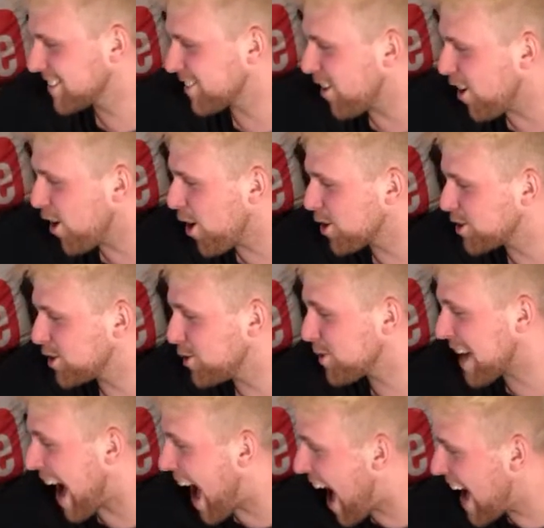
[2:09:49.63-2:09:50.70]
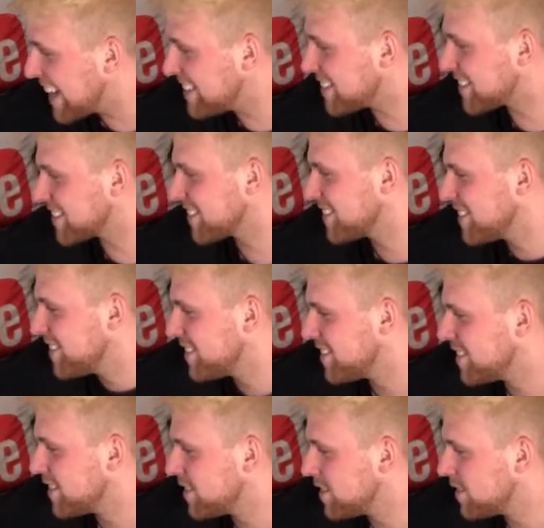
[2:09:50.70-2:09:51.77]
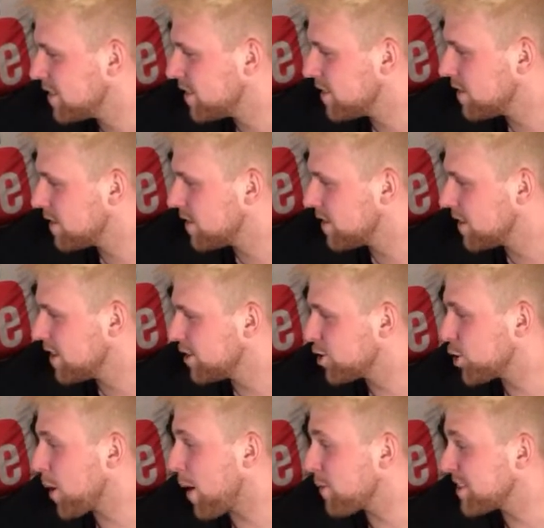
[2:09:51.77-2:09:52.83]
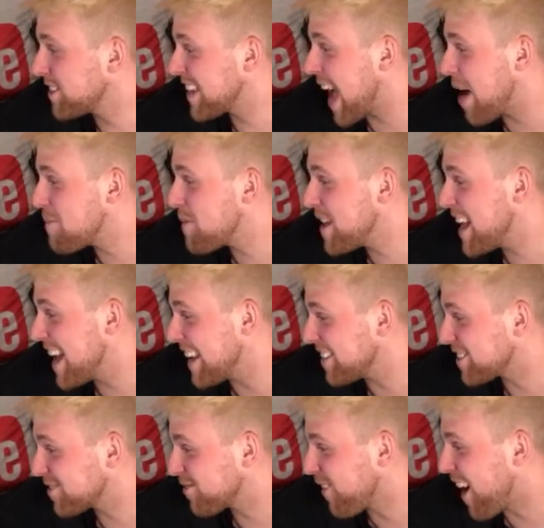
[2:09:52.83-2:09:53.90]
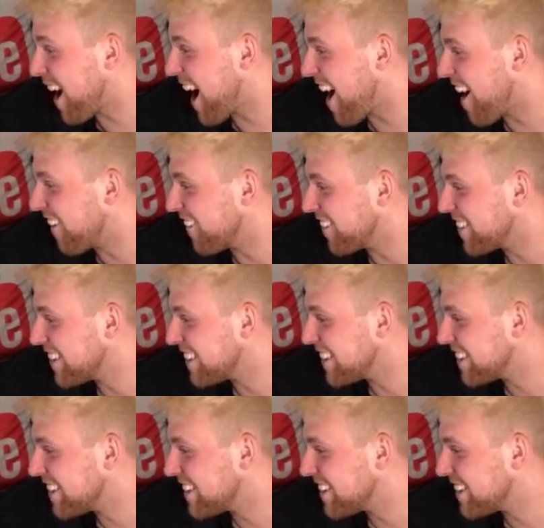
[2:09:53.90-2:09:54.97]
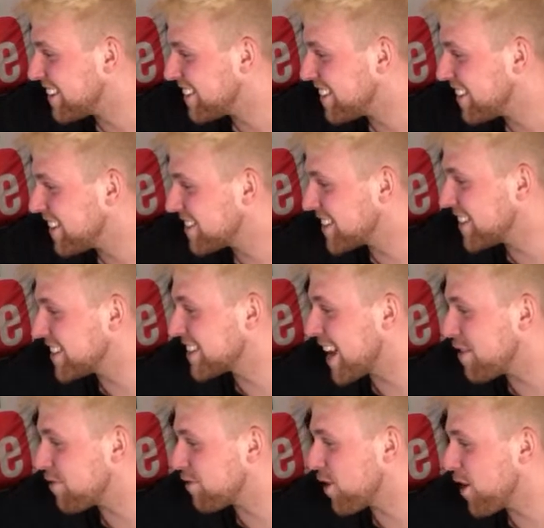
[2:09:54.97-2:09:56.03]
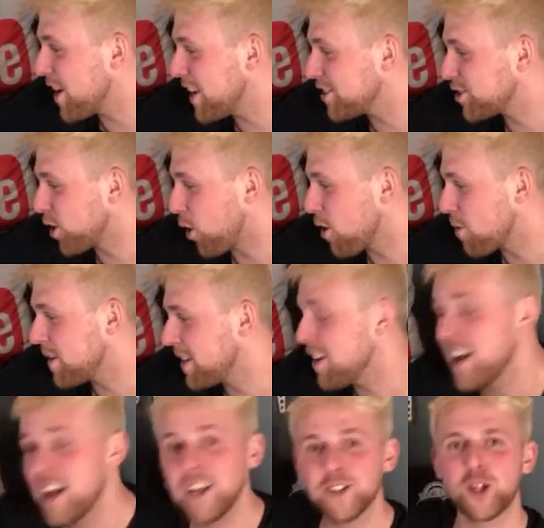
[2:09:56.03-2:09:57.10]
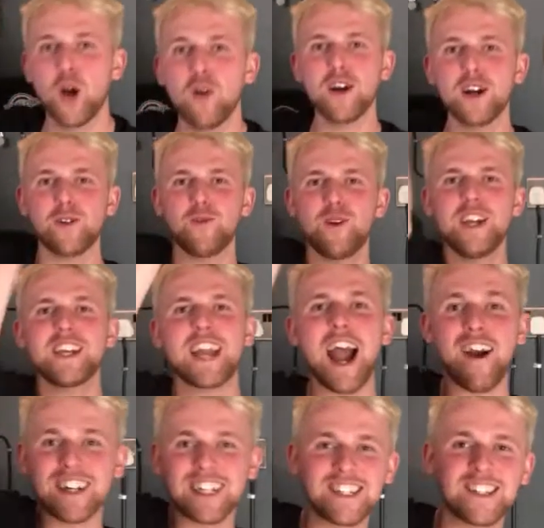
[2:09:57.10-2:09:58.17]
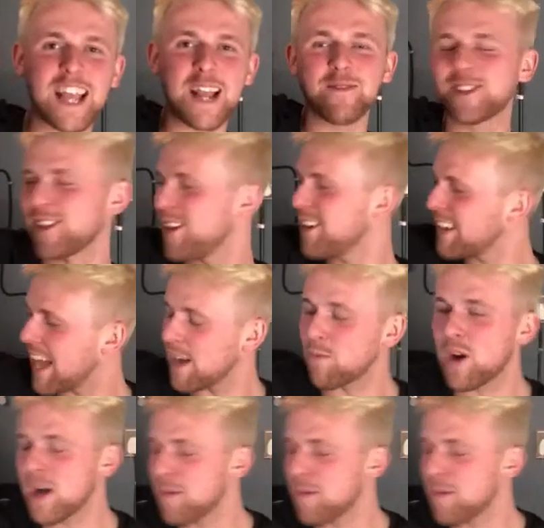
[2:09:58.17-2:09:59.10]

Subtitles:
God, you guys. 2 hours, 10 minutes. Wow. Since 8:30, Shorrock minute. Shorrock, we carry the same surname. We're